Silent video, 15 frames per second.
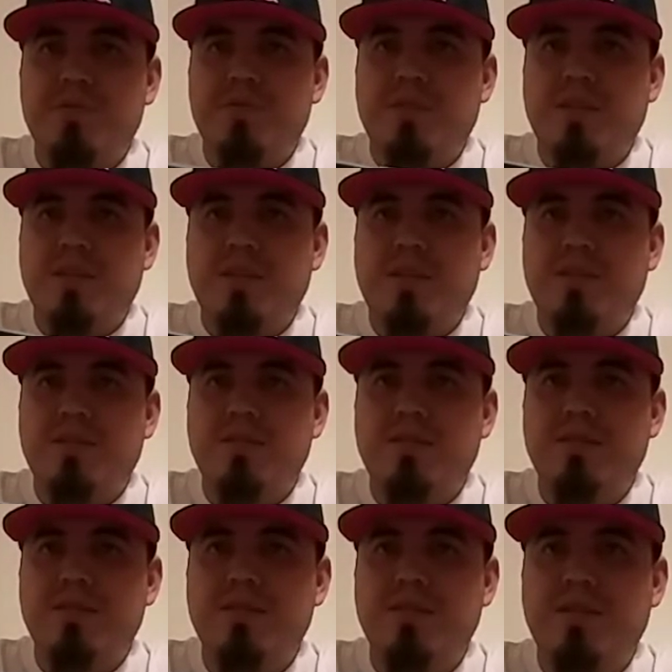the glare
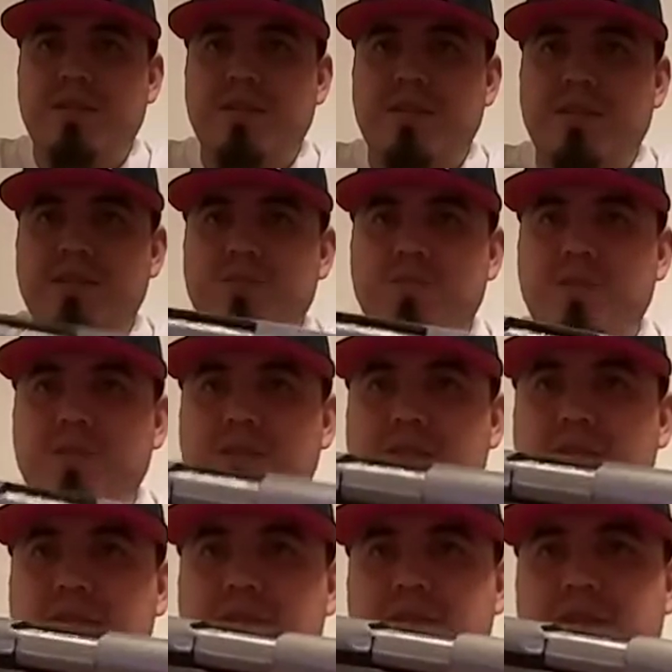on that as well.